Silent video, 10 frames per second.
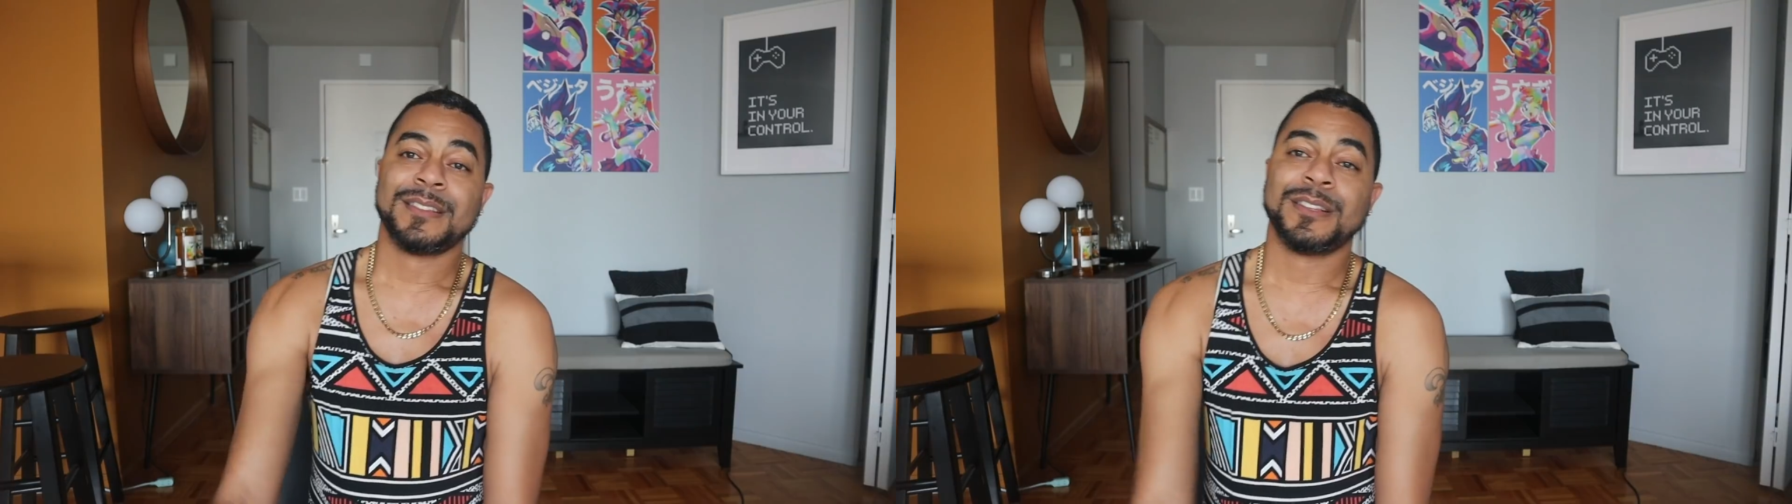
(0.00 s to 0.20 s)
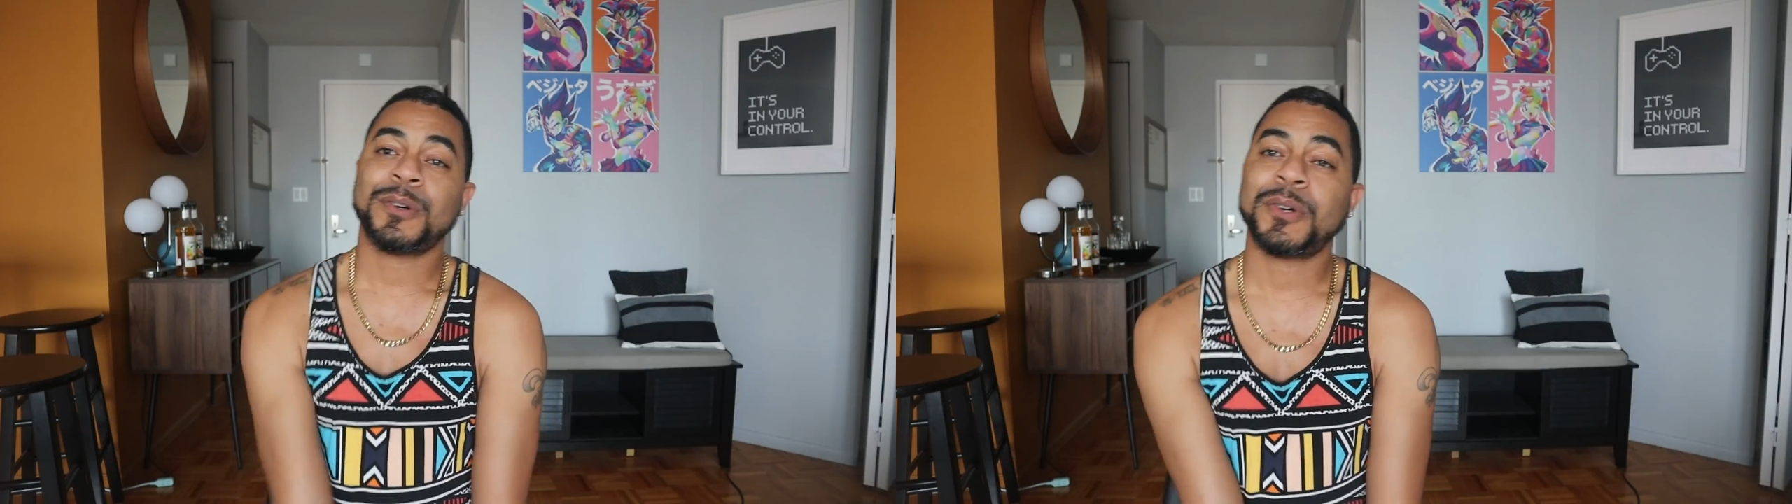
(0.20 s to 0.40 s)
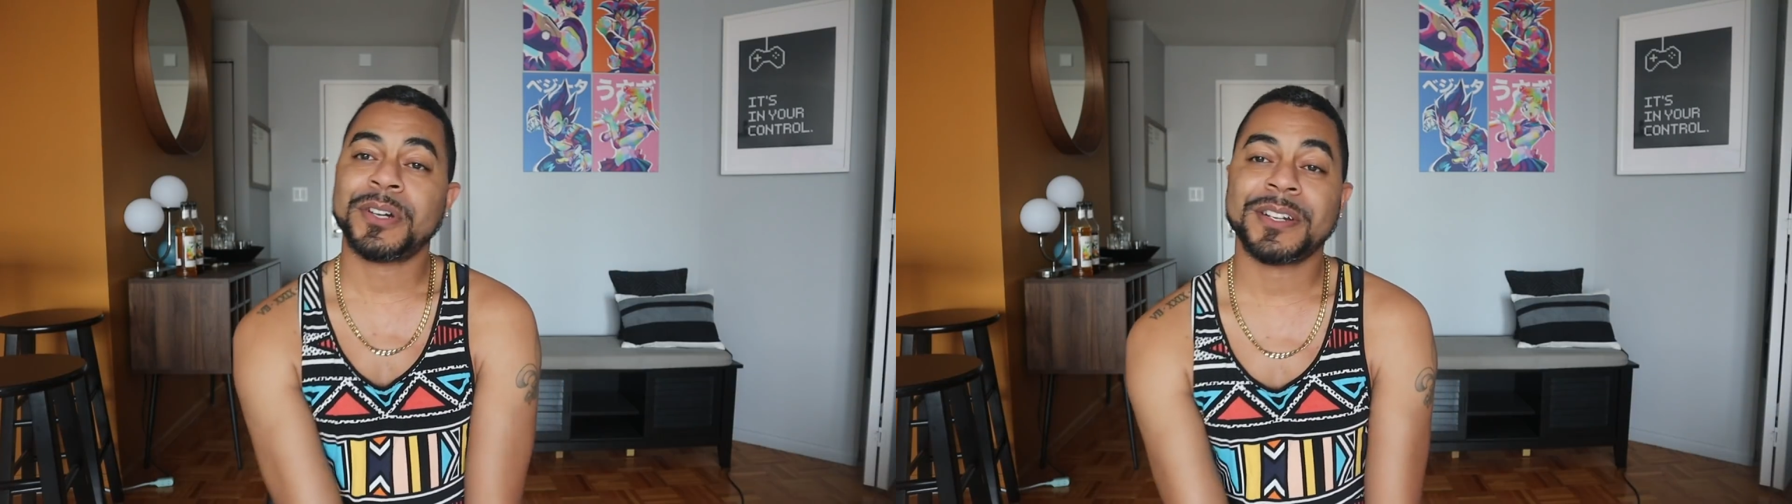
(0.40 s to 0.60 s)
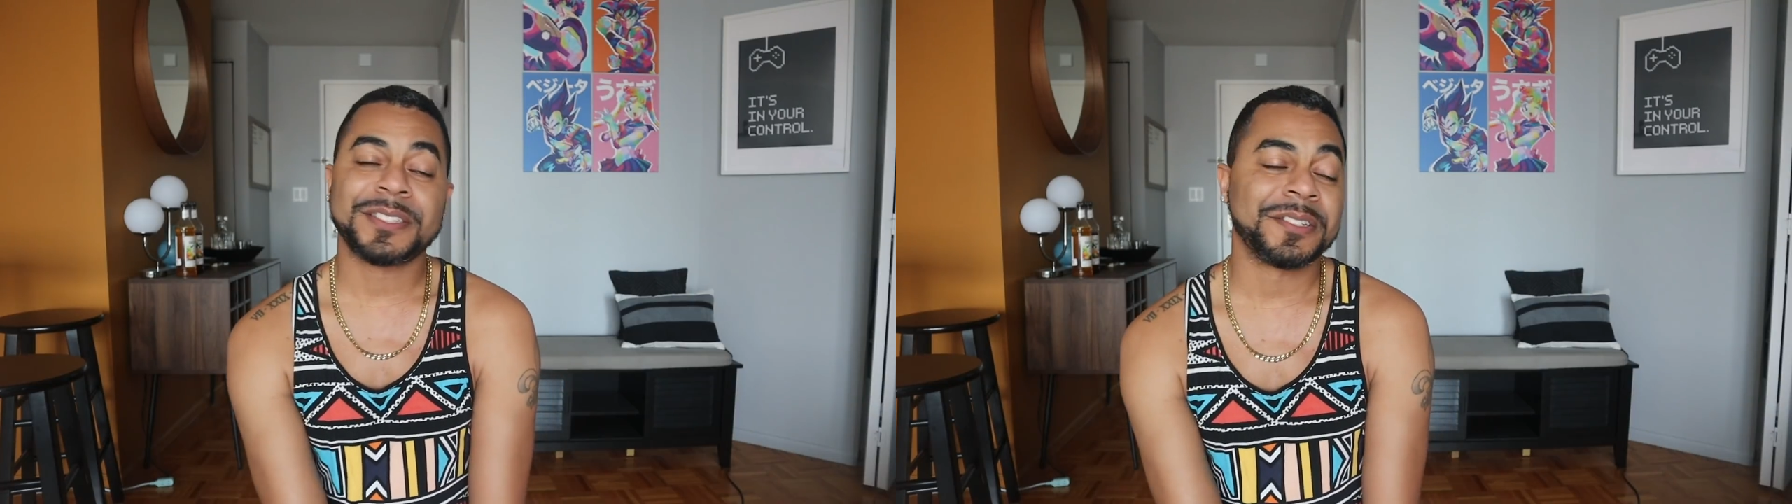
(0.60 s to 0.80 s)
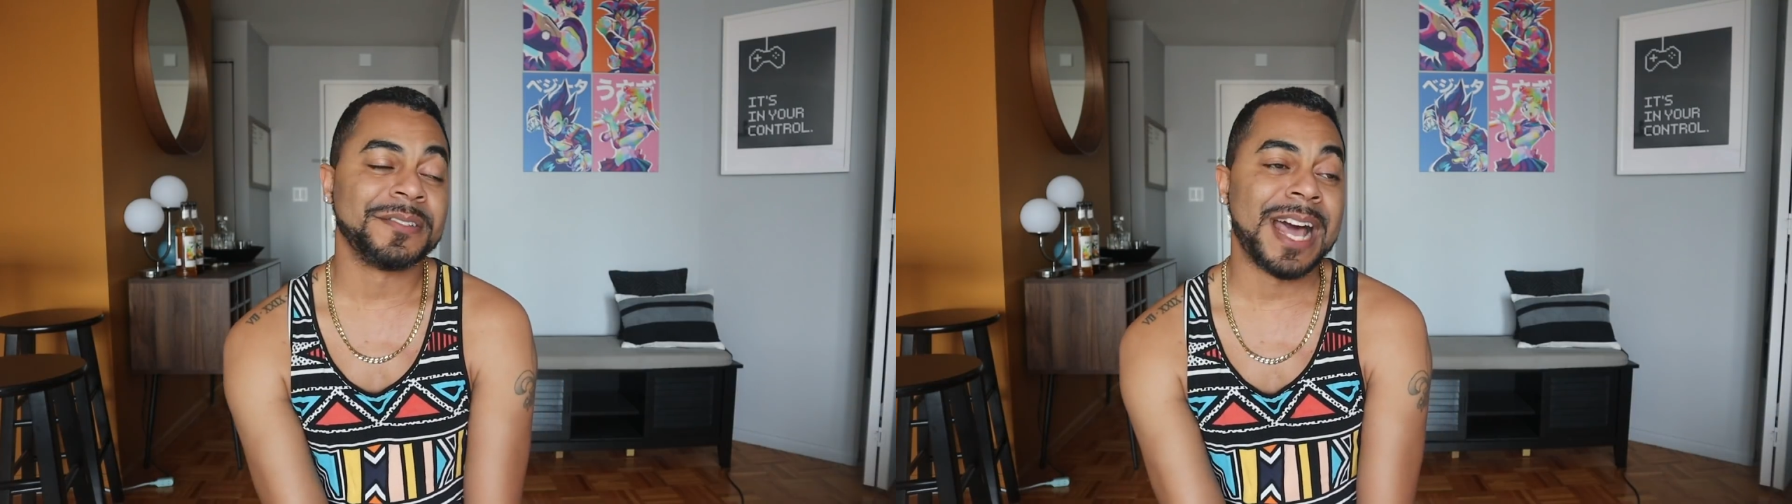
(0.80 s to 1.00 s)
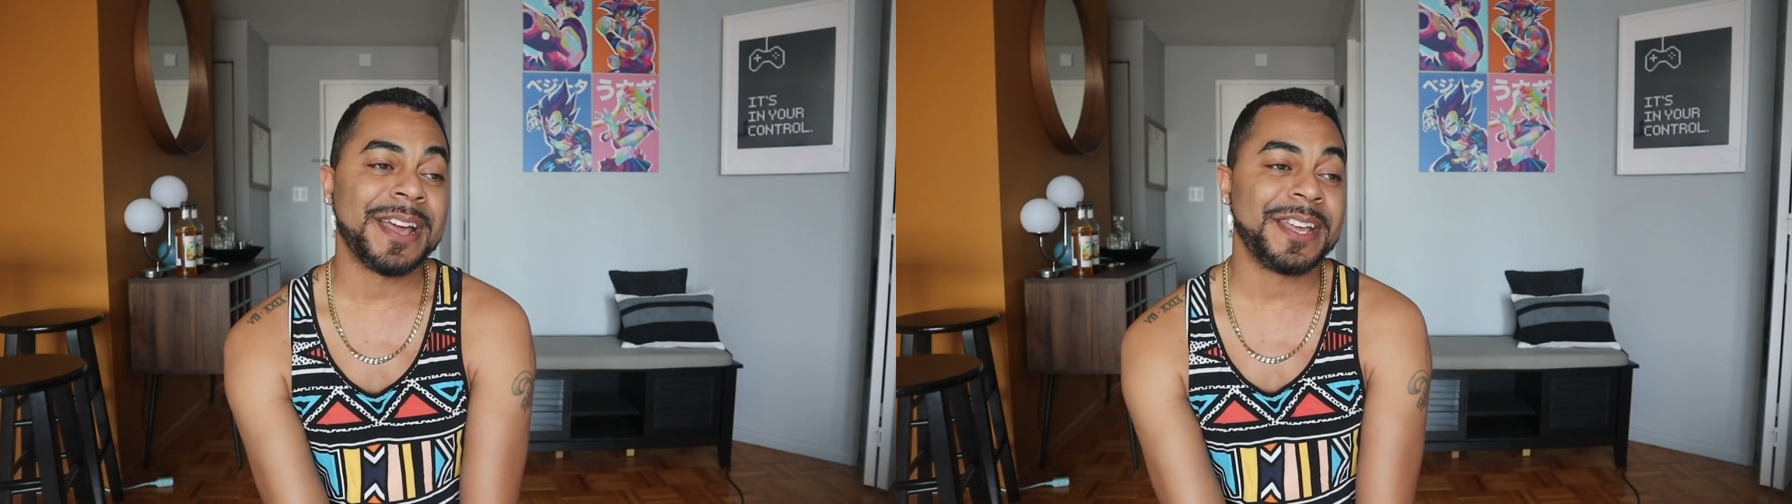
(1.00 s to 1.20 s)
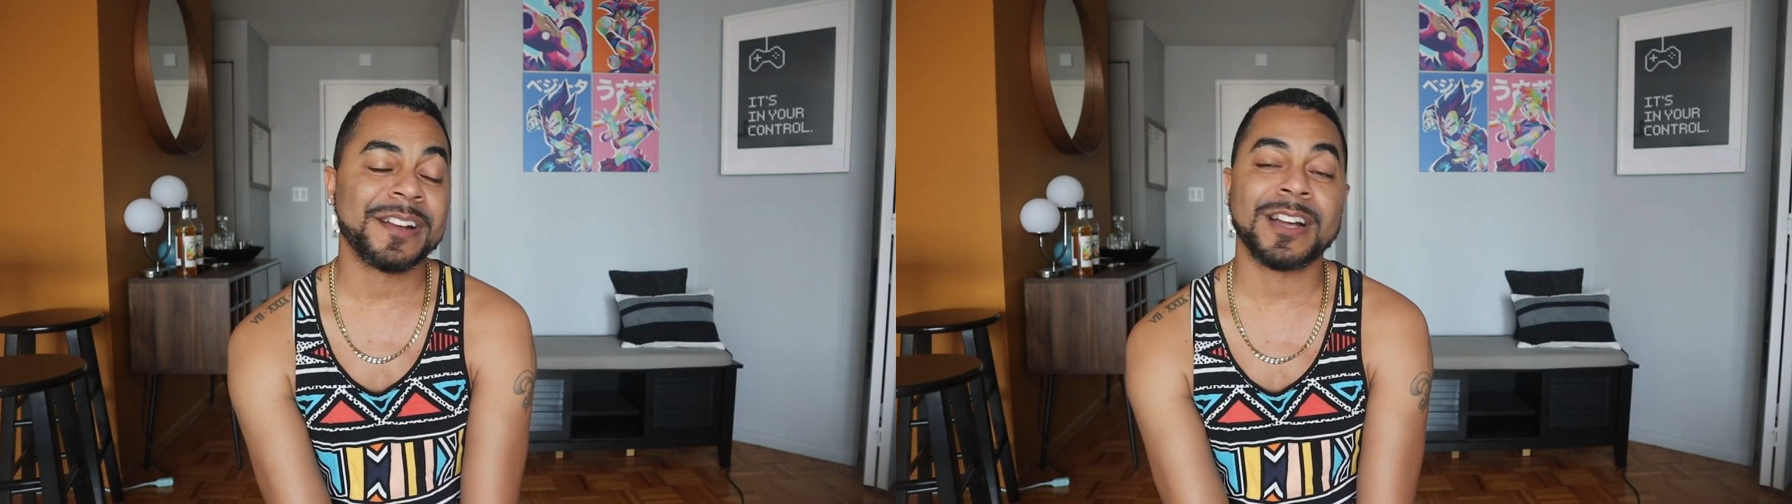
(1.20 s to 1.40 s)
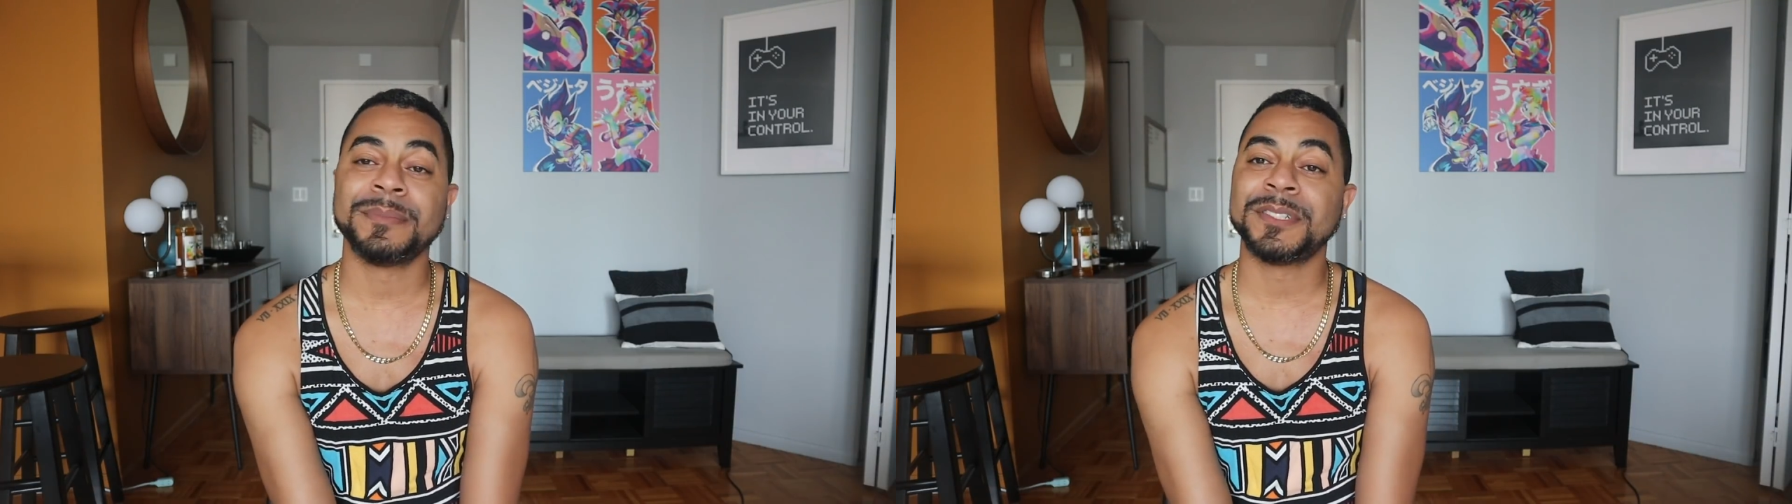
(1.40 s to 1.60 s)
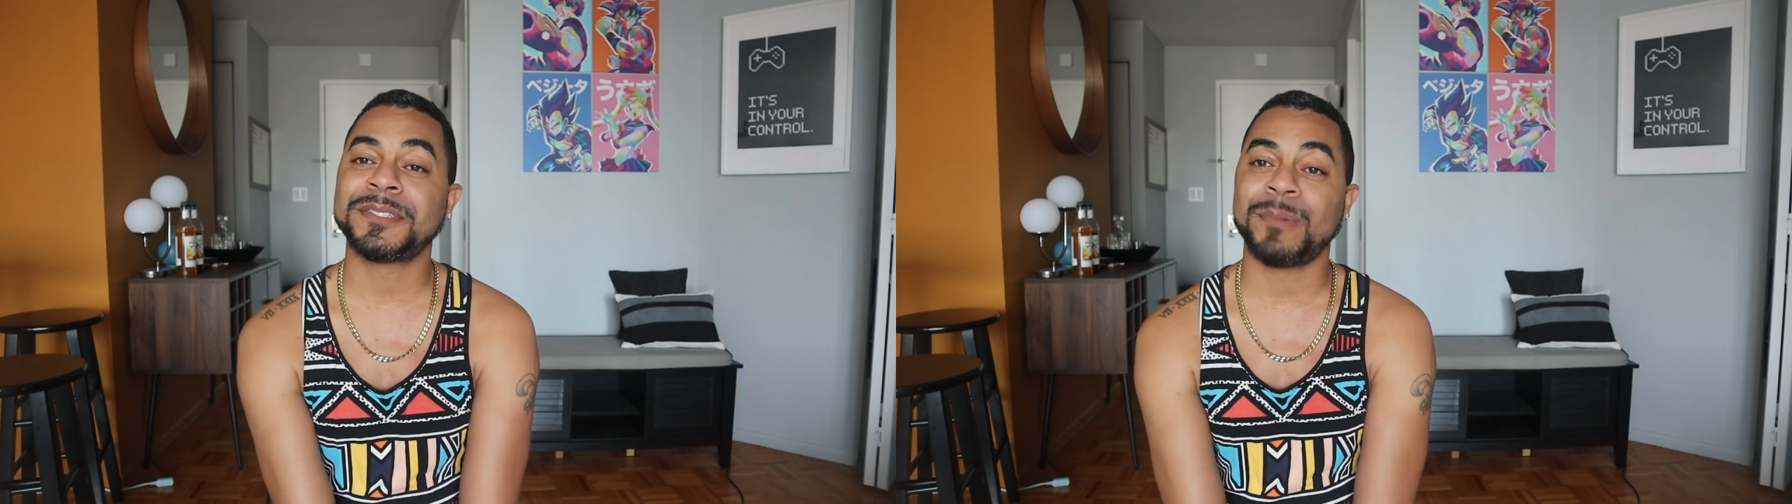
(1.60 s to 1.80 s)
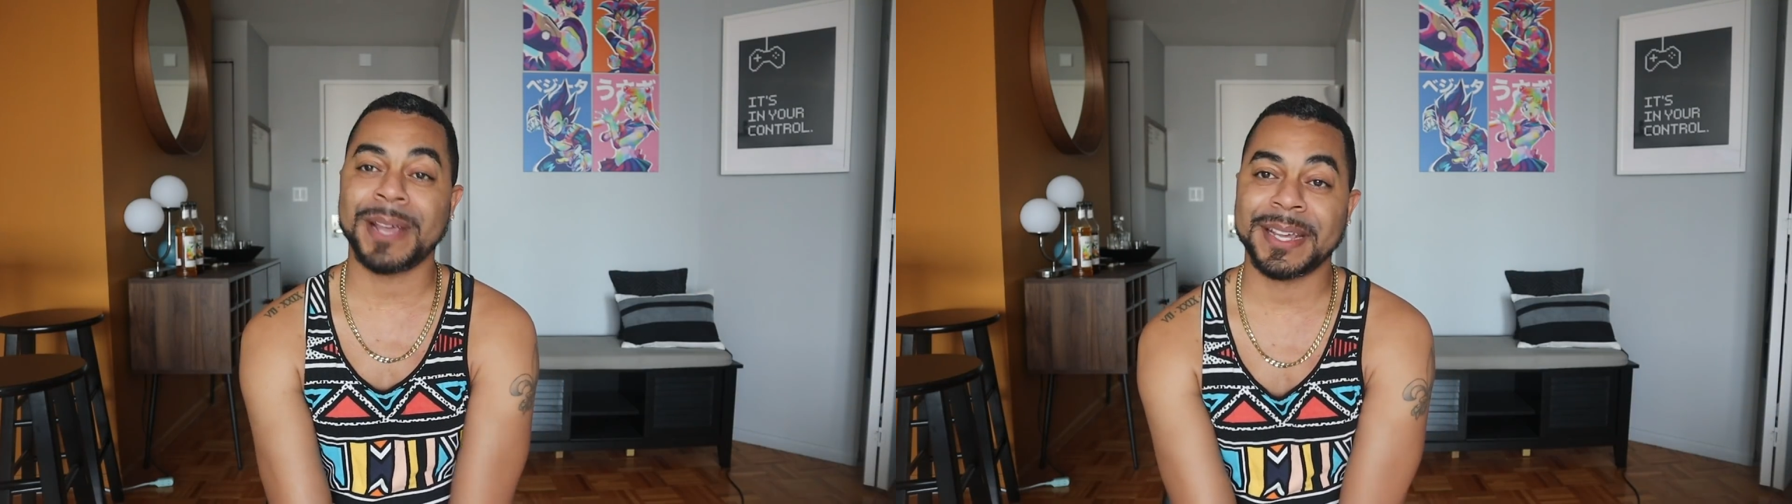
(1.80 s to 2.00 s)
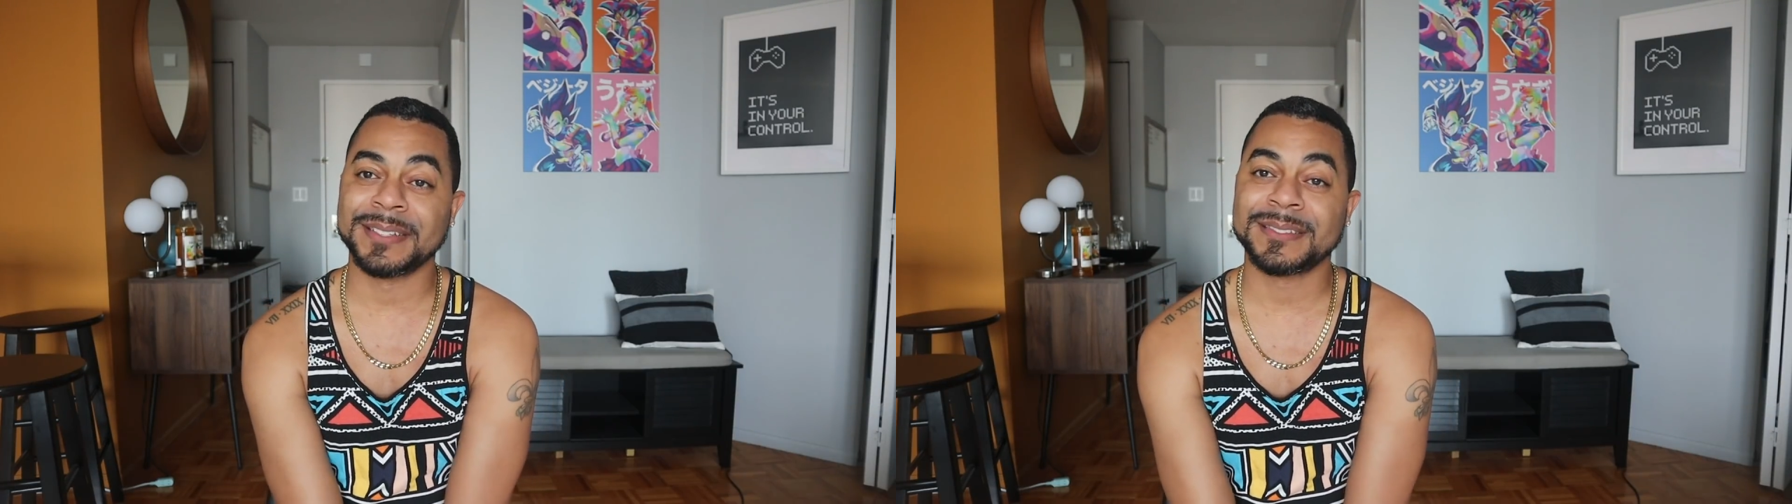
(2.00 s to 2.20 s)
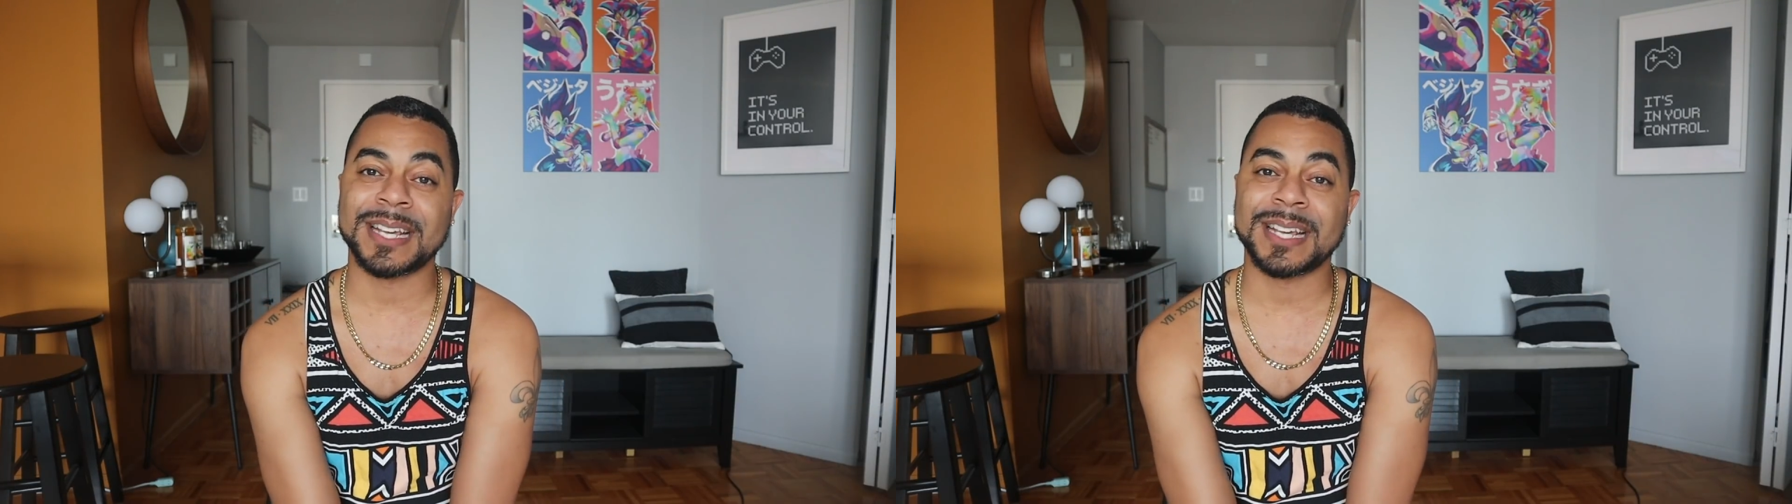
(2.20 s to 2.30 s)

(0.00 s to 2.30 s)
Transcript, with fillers: Lord, so now here come the twins.